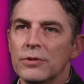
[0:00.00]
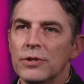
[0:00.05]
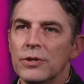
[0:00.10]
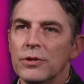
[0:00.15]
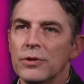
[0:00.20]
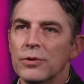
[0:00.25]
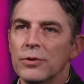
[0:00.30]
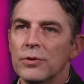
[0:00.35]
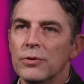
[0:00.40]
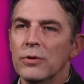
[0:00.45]

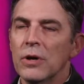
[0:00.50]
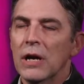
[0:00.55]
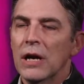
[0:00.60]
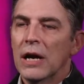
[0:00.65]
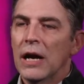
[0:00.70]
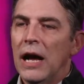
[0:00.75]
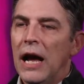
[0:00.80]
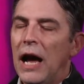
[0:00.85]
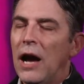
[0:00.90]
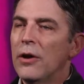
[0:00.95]
to
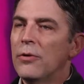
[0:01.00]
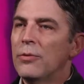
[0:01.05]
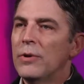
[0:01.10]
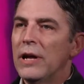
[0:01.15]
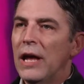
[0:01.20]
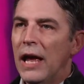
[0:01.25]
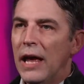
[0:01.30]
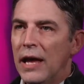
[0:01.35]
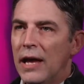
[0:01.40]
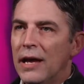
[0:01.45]
how do
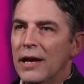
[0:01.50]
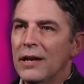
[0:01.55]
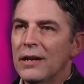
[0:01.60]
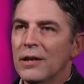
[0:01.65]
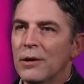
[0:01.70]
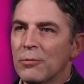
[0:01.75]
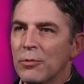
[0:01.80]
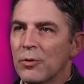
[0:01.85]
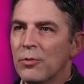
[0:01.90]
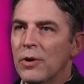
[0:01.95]
we, A,
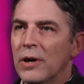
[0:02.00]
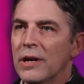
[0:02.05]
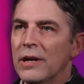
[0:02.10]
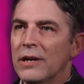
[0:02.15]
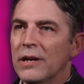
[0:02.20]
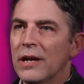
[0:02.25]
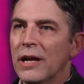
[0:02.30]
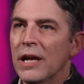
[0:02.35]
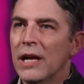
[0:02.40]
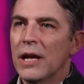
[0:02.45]
number
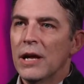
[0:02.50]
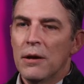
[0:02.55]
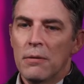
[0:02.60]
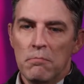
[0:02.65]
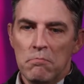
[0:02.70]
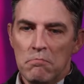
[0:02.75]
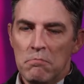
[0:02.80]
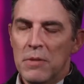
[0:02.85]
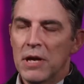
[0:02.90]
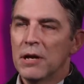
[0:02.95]
one,
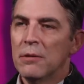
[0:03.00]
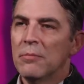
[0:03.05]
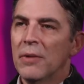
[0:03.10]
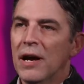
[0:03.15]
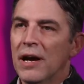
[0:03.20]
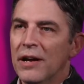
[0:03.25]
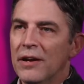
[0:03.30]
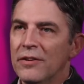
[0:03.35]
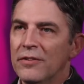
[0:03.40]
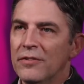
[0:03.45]

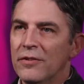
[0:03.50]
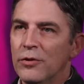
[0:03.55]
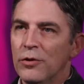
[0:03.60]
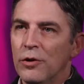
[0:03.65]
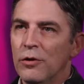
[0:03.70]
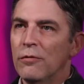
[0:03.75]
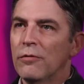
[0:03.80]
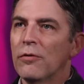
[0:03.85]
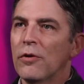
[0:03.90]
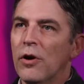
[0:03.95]
minimize the
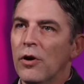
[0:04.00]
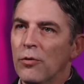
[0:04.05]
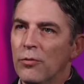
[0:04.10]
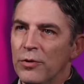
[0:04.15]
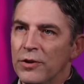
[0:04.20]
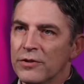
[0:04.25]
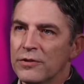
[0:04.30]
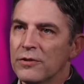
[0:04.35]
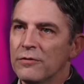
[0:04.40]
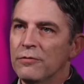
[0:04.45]
overall
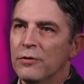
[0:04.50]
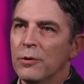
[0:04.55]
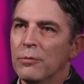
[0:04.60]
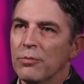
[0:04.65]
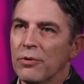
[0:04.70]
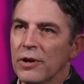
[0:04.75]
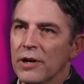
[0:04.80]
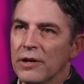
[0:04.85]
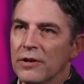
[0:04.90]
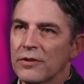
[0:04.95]
risk
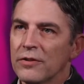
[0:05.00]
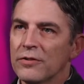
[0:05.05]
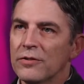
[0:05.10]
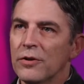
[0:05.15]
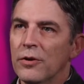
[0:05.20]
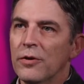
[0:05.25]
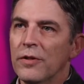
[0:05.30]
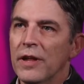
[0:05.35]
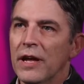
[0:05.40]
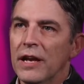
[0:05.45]
footprint
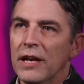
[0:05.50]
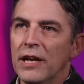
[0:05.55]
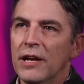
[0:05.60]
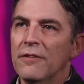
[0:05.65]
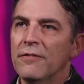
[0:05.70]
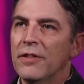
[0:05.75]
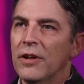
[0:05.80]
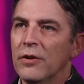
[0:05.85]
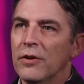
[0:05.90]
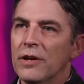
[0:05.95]
so that
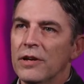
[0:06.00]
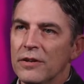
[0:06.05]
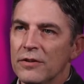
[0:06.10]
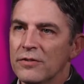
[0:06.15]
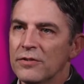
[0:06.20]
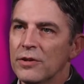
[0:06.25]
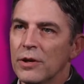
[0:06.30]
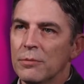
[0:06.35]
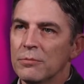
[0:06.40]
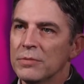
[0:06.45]
if there
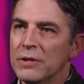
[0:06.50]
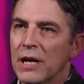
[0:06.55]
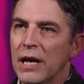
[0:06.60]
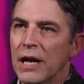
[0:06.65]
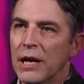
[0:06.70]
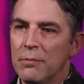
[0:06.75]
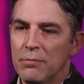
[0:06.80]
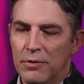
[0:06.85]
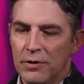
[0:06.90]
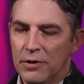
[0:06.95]
is some
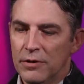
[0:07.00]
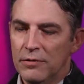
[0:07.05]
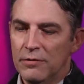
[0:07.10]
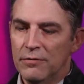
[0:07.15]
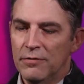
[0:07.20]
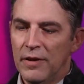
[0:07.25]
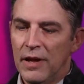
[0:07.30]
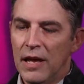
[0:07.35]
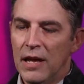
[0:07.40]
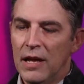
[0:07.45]
type
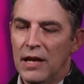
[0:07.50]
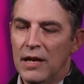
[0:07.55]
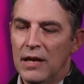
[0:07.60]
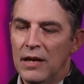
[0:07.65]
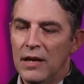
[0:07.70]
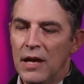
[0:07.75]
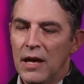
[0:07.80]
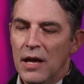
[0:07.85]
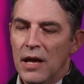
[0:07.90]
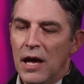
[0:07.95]
of
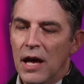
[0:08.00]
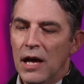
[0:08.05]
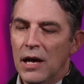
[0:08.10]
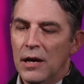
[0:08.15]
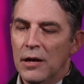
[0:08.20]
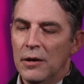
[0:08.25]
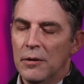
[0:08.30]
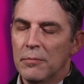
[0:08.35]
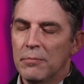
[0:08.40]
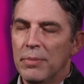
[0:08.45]
a
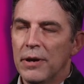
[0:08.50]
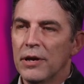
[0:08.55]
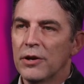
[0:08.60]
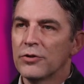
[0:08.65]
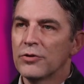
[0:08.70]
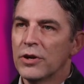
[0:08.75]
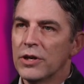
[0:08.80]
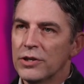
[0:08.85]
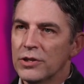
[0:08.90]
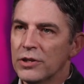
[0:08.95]
uh,
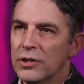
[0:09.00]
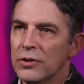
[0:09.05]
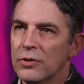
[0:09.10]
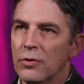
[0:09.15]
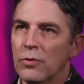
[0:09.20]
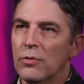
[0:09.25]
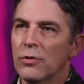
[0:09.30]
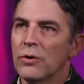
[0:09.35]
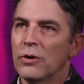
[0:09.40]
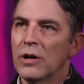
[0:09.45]
penetration
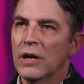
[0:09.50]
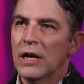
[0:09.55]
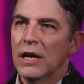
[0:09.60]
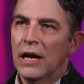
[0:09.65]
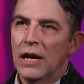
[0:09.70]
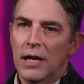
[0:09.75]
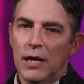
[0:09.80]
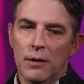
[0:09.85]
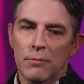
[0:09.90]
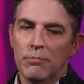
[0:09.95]
or
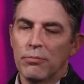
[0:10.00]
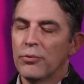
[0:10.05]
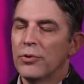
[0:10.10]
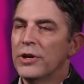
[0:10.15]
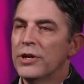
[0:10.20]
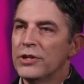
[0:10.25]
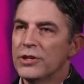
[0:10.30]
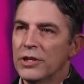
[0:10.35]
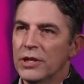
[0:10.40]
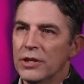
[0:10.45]
uh,
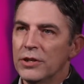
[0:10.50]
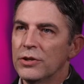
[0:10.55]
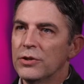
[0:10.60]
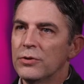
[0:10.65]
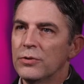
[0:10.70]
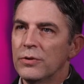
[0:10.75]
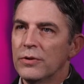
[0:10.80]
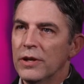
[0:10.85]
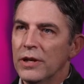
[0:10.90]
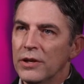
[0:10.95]
breach
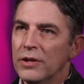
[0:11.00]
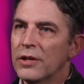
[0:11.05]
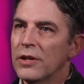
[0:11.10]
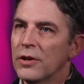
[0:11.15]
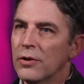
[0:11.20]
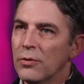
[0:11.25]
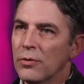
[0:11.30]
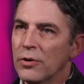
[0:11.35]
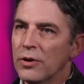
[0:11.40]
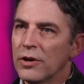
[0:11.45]
into, into
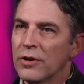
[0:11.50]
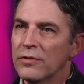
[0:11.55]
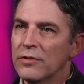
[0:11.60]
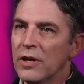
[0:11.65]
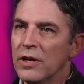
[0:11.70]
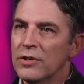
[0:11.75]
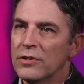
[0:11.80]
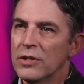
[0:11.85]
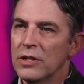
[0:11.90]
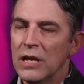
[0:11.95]
their
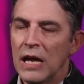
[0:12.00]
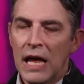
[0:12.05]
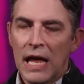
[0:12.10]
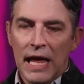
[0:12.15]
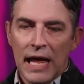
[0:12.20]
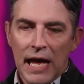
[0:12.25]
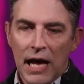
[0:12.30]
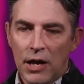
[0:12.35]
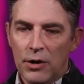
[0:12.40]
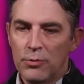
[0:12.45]
organization,
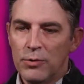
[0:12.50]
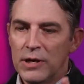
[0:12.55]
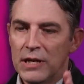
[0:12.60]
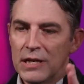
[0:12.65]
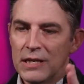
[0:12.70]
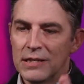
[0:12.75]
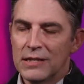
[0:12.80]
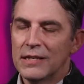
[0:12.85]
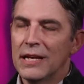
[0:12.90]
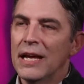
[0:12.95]
how do we
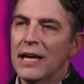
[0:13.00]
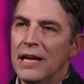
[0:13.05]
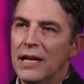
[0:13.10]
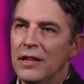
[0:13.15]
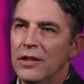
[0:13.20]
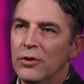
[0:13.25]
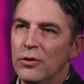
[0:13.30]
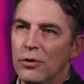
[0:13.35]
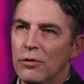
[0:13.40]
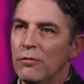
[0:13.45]

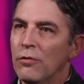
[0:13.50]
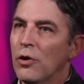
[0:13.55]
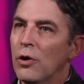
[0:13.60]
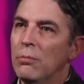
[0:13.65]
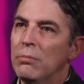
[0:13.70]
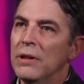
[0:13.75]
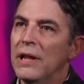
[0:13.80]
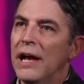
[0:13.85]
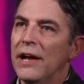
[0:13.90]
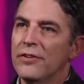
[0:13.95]
contain the overall
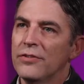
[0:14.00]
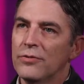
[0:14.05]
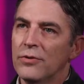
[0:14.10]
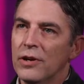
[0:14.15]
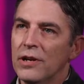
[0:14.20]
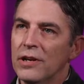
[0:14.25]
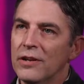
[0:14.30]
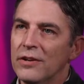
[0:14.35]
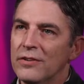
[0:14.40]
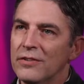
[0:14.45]
blast
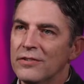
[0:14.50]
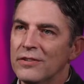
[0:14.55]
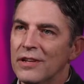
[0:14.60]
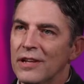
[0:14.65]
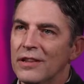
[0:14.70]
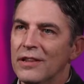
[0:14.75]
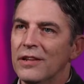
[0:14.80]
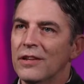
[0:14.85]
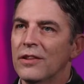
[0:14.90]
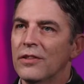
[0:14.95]
radius
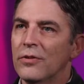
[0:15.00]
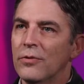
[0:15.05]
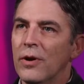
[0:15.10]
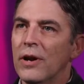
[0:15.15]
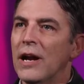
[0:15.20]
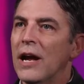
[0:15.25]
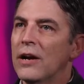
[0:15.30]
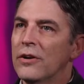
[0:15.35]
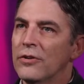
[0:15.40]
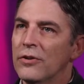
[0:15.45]
that the
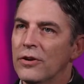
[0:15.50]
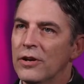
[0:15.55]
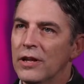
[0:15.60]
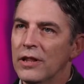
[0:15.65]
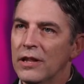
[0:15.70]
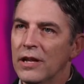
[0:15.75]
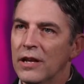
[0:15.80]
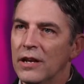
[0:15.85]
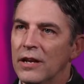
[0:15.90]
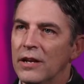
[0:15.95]
threat actor
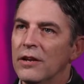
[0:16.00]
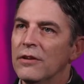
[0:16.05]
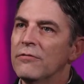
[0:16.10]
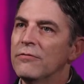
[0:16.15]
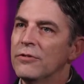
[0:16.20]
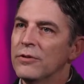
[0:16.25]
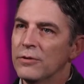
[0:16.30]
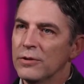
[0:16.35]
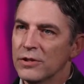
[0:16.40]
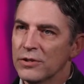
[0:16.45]
can then
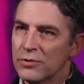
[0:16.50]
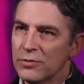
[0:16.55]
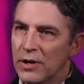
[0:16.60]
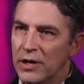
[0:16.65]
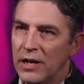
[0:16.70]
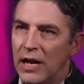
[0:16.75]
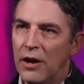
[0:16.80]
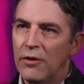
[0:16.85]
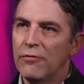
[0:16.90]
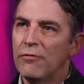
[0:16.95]
influence,
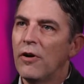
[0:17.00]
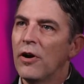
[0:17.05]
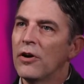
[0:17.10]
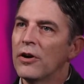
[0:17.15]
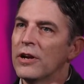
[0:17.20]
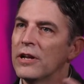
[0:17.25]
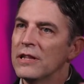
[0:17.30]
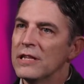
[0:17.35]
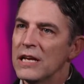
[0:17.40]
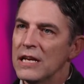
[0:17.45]
right? How far
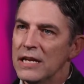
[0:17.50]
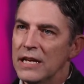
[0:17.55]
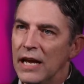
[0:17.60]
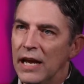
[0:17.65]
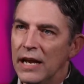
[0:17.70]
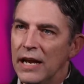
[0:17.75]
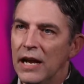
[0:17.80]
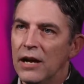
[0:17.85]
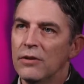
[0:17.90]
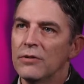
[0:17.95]
can they
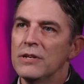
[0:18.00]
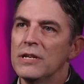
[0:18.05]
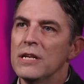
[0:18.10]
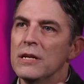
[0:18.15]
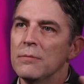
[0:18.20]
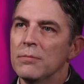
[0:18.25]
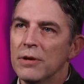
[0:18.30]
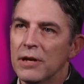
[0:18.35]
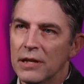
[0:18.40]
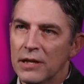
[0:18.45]
get? How
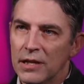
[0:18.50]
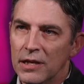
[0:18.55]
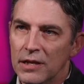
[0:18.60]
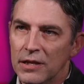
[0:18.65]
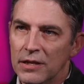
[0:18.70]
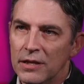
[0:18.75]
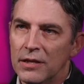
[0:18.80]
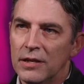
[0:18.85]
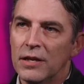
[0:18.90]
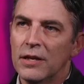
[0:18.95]
deep can they
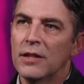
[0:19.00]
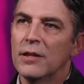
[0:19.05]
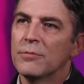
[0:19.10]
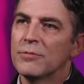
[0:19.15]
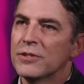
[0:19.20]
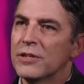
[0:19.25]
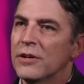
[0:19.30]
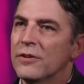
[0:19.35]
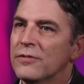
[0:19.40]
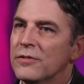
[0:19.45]
dig
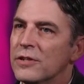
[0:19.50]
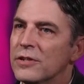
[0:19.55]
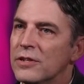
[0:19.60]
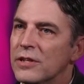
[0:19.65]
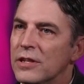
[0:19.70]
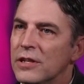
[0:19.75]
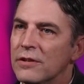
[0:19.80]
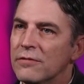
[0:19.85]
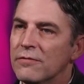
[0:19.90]
themselves into the